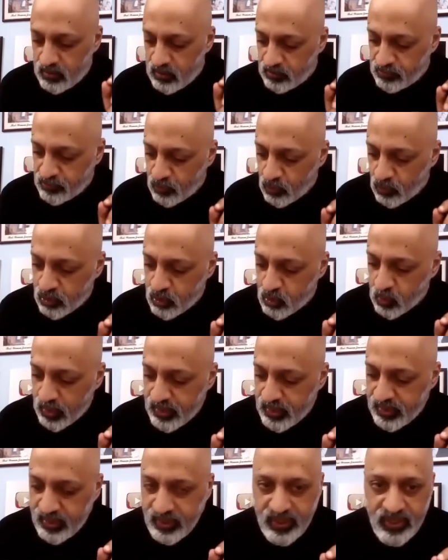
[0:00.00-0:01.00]
The fourth
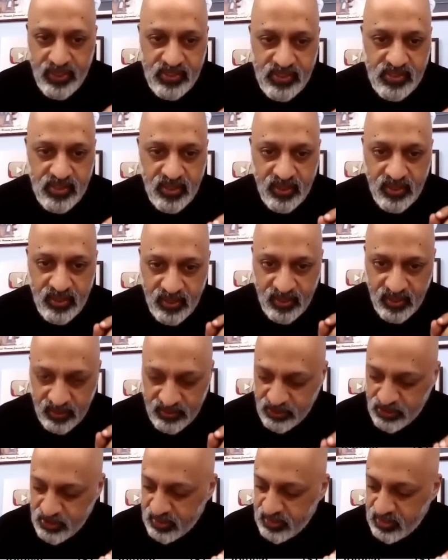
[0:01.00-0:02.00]
one is
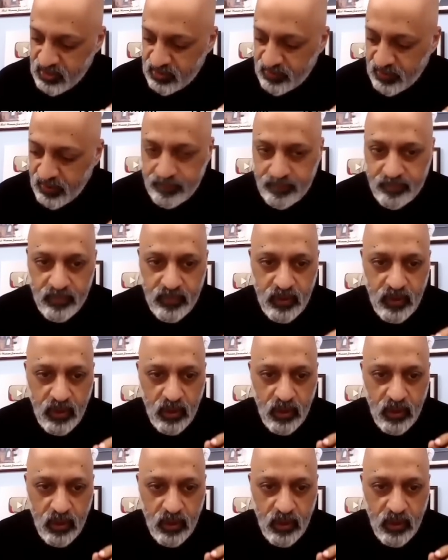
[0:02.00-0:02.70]
conjunctiva,